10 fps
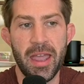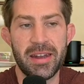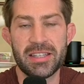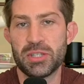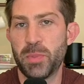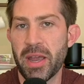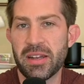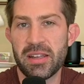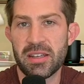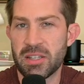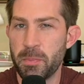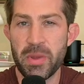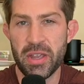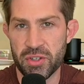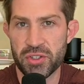and expecting it to
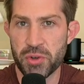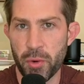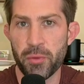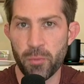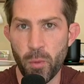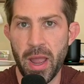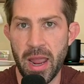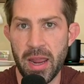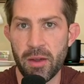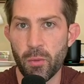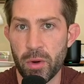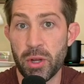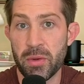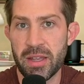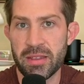be a certain way when
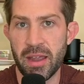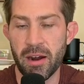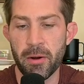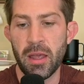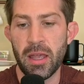you get there.